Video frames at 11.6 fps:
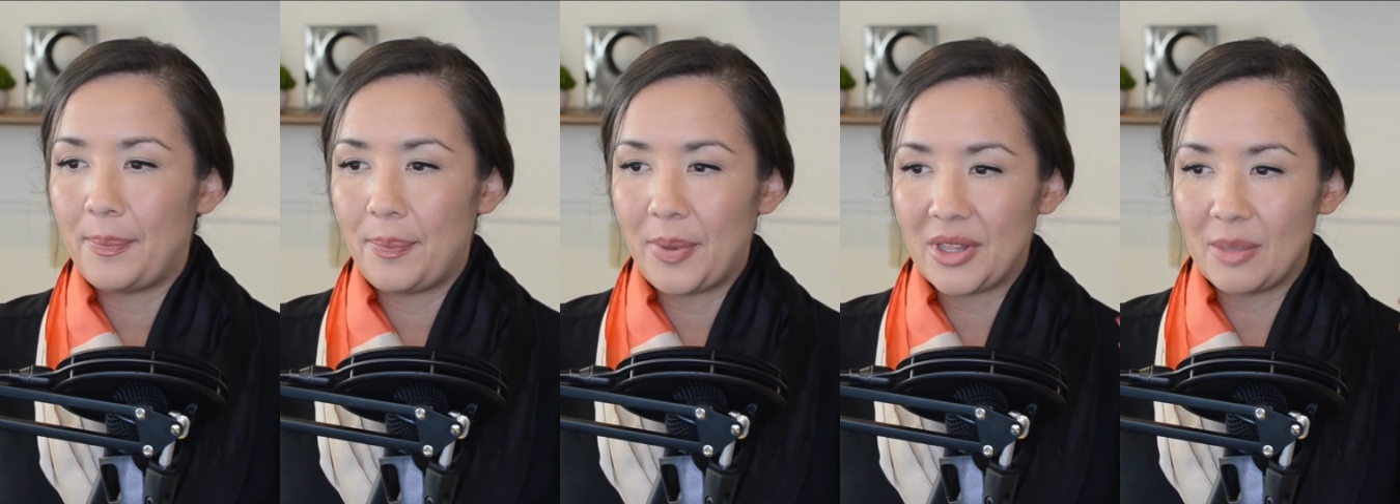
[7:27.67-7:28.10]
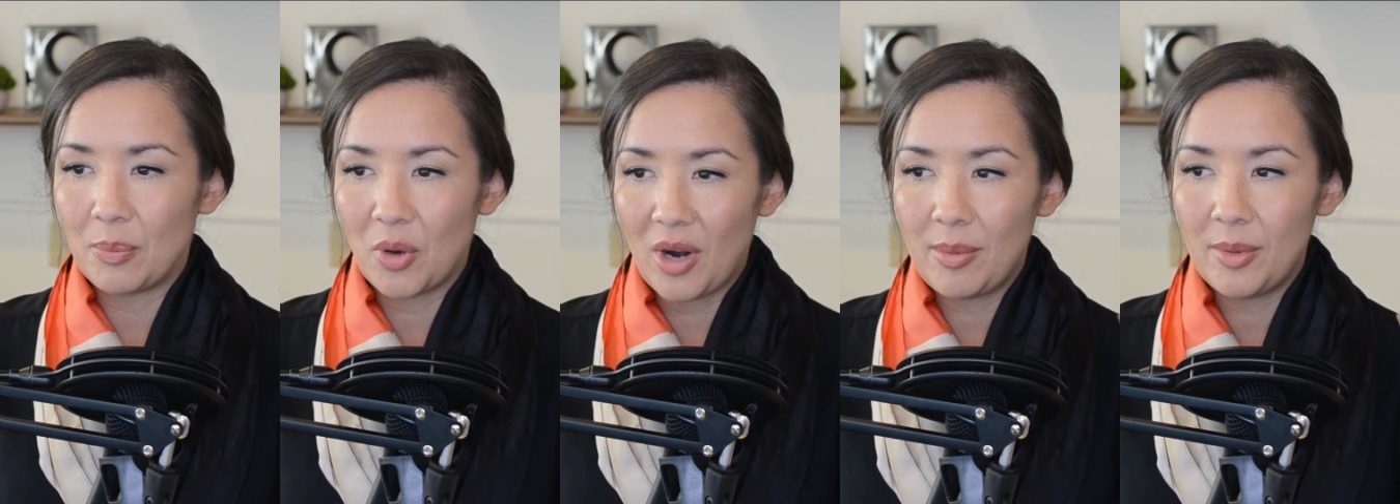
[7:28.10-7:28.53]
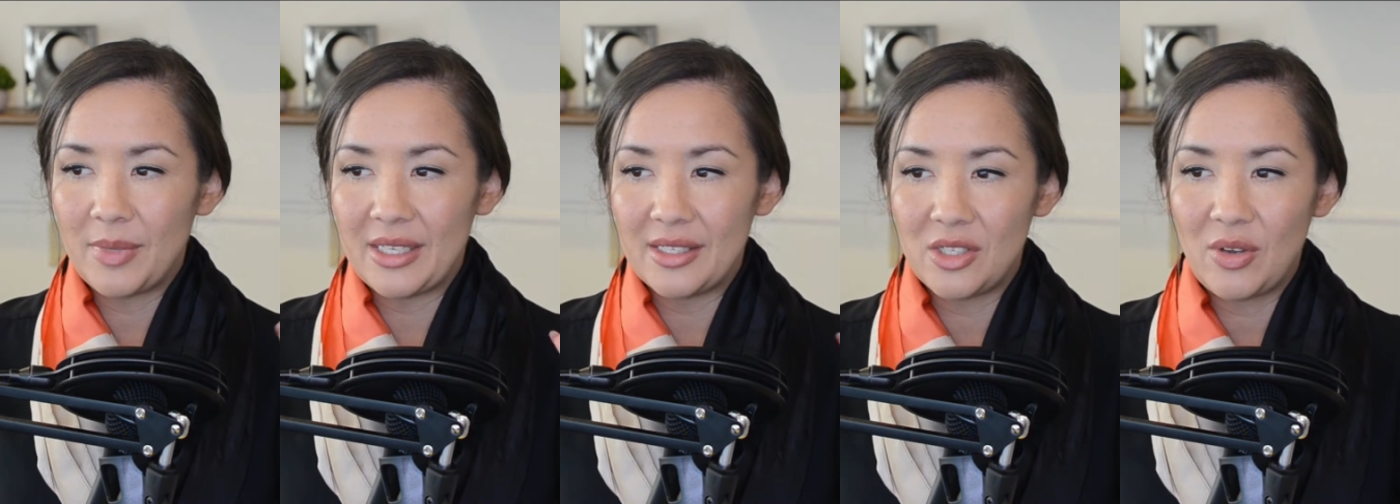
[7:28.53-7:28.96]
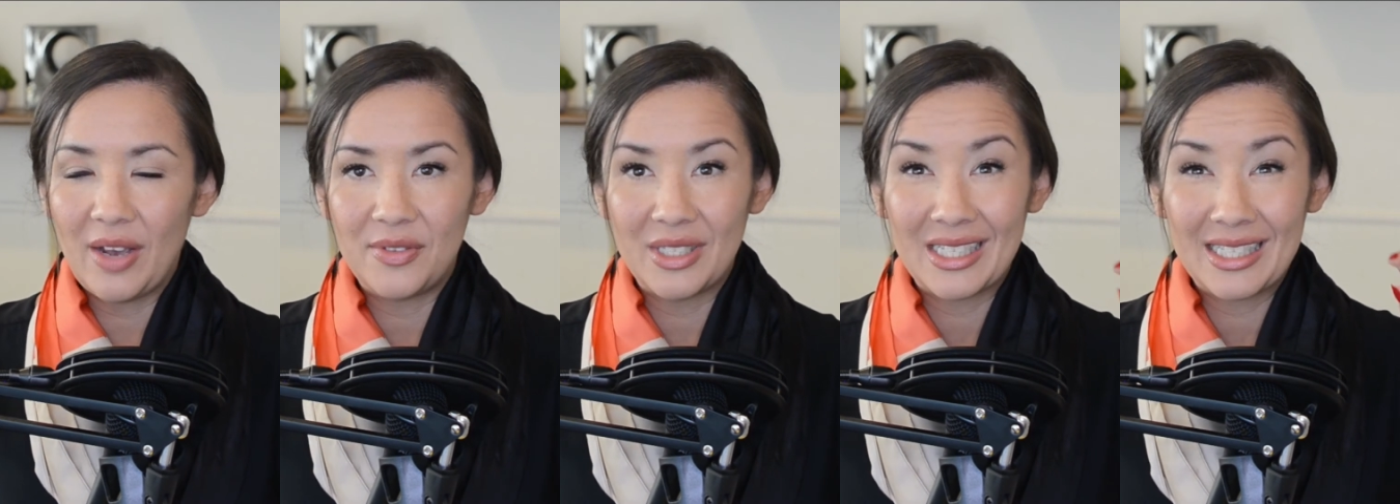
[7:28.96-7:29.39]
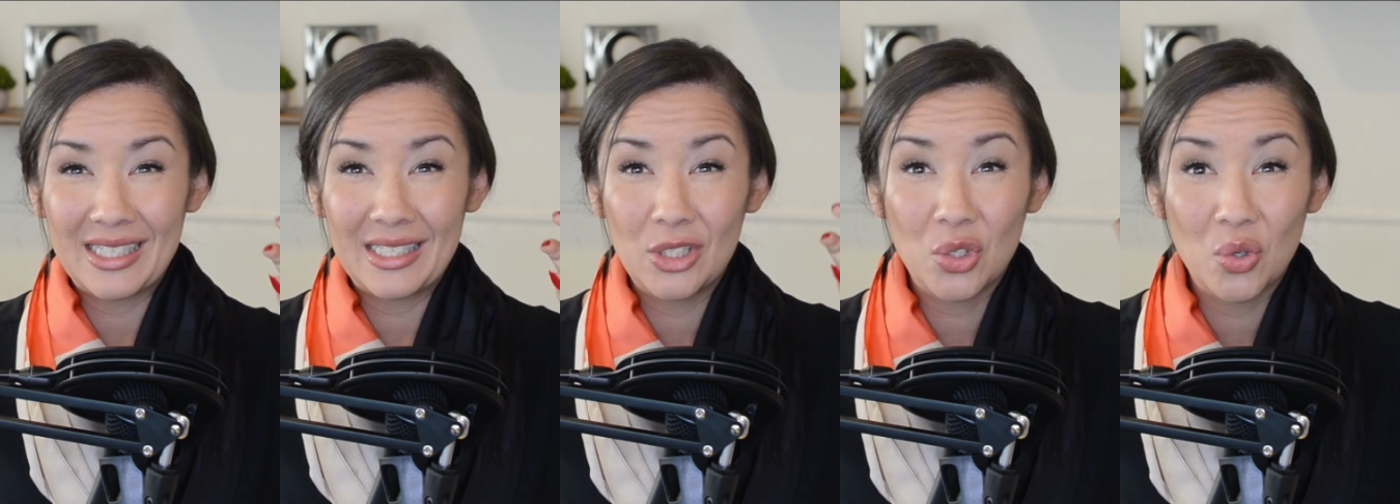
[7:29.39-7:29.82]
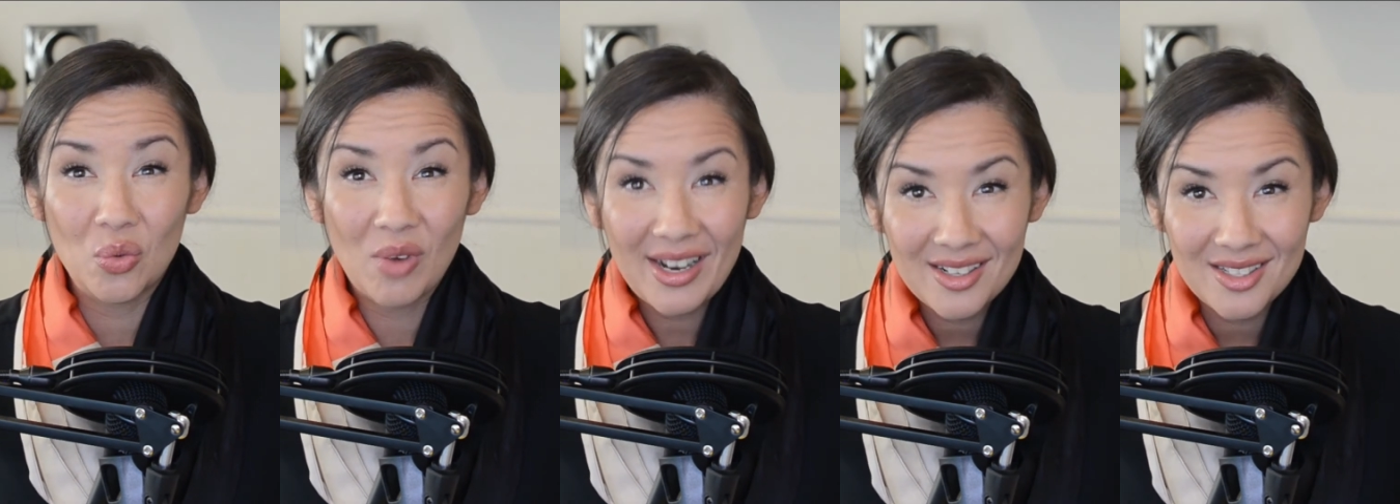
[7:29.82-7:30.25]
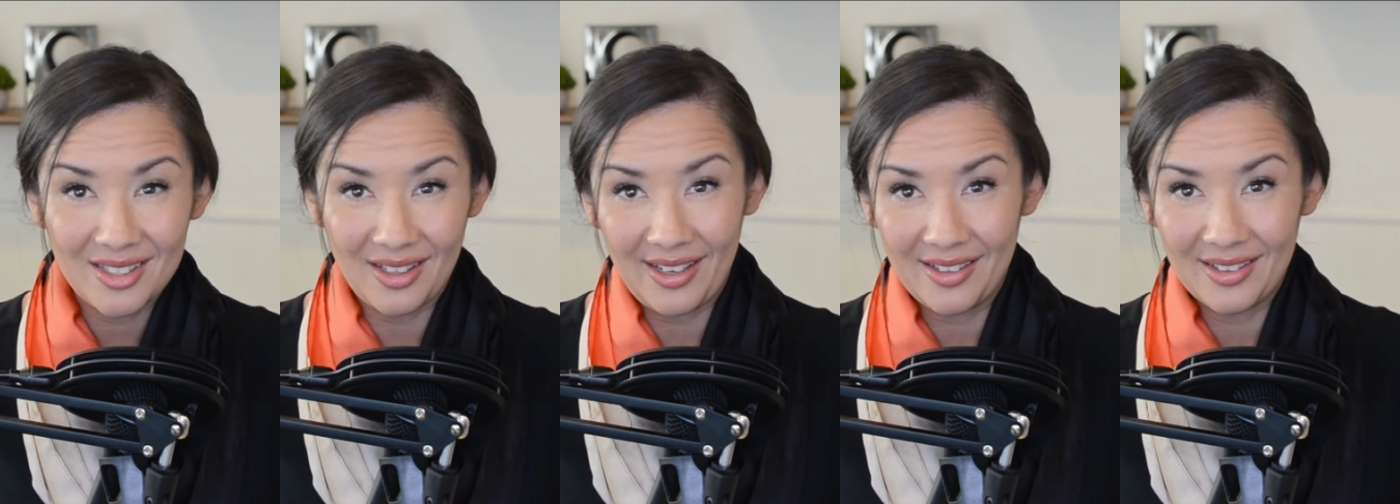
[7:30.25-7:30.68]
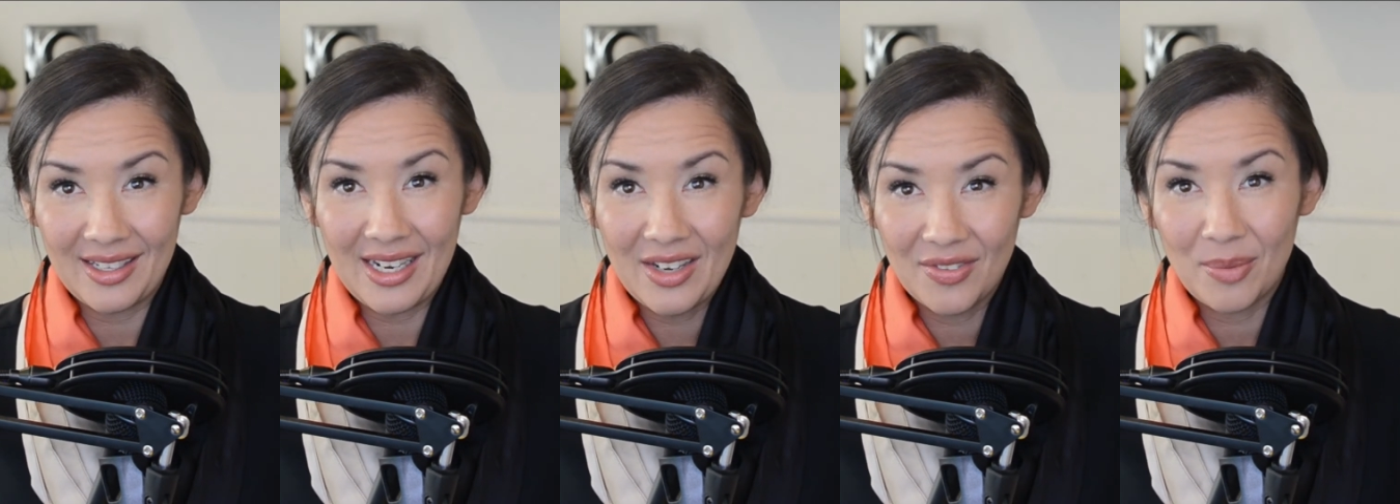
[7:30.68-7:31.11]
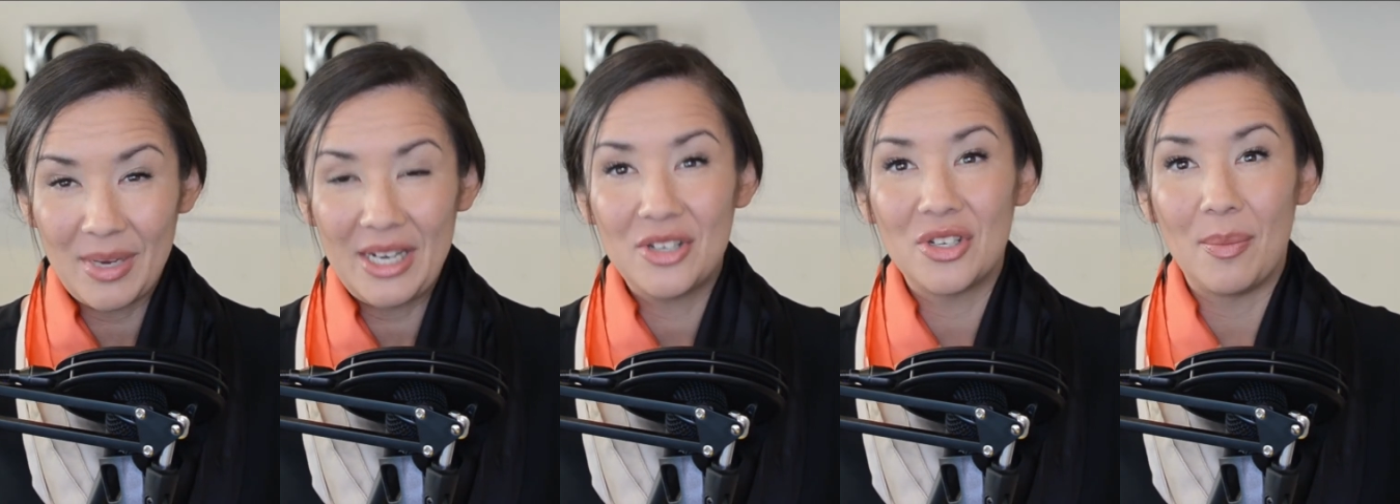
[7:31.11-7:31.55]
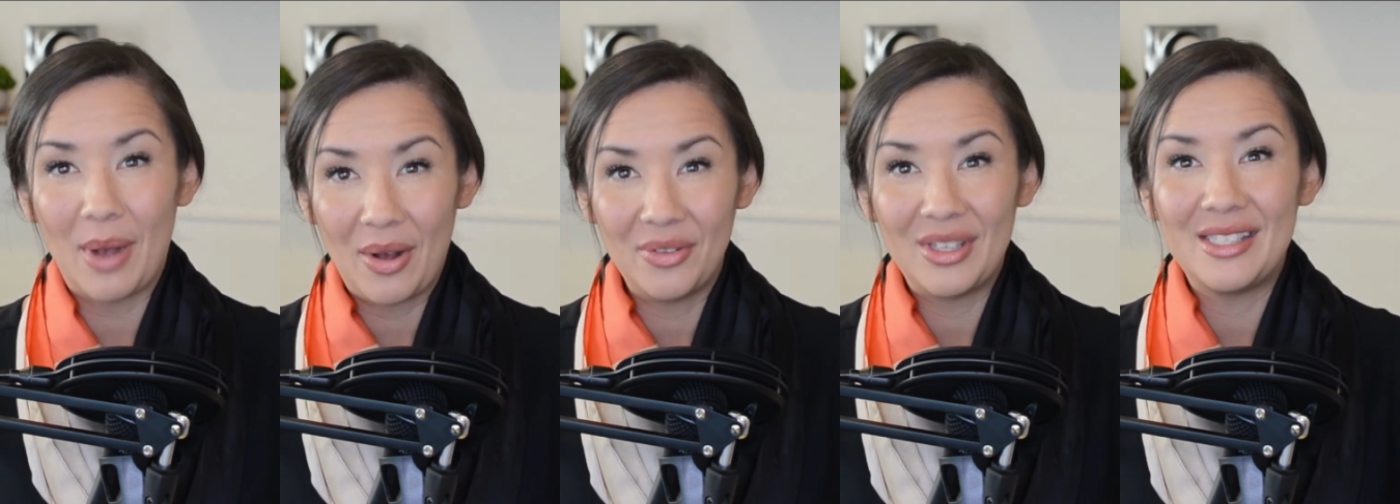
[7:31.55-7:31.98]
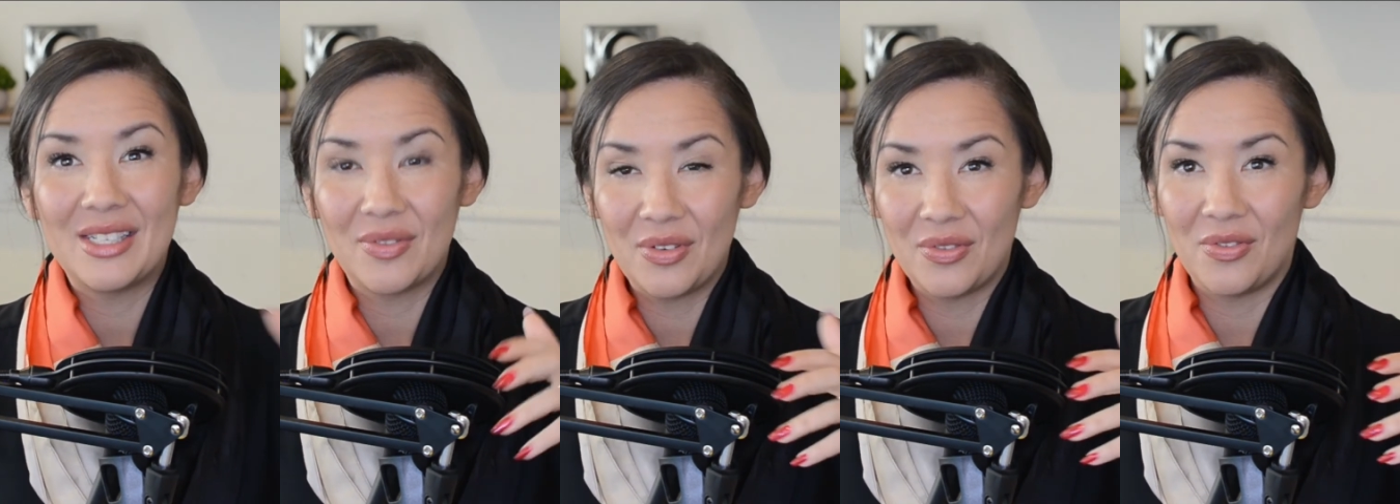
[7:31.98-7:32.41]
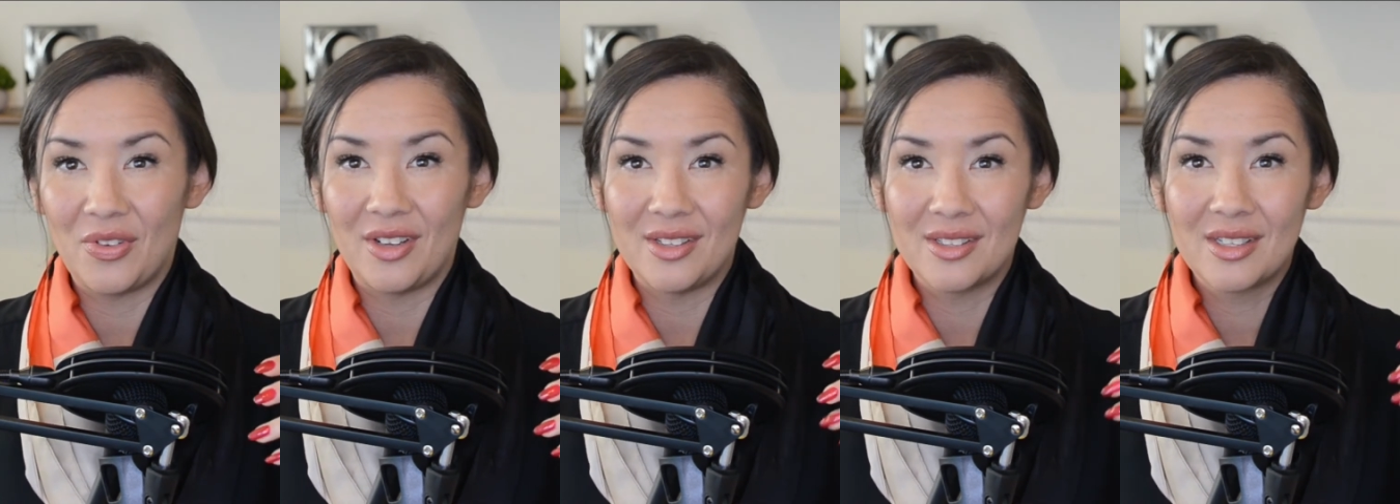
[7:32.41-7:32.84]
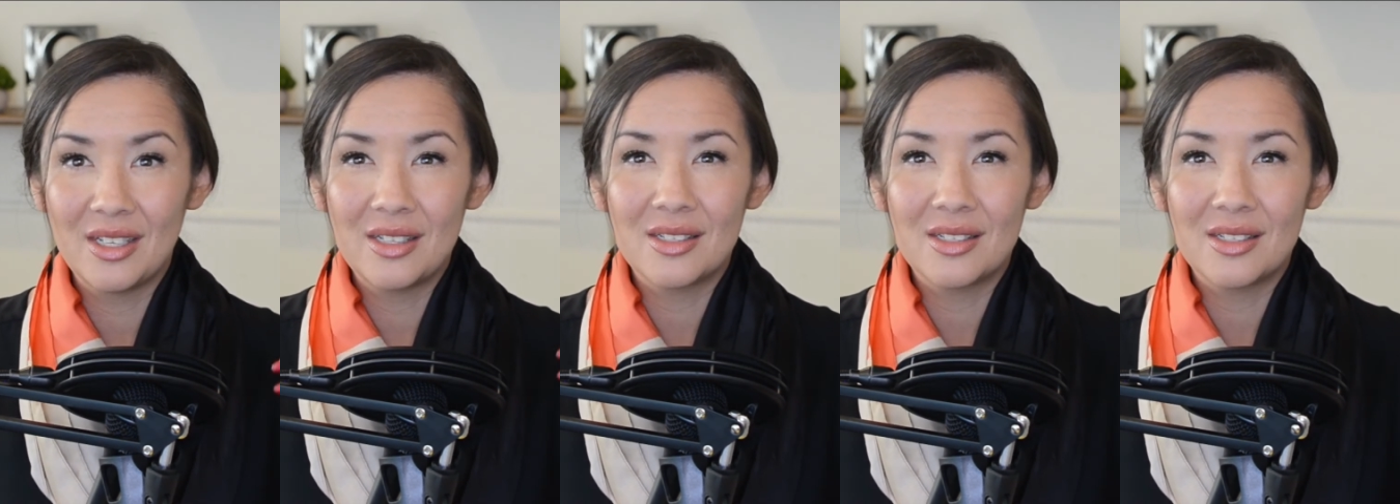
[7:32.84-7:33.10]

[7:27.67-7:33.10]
But the problem is you have to translate the information about these different funds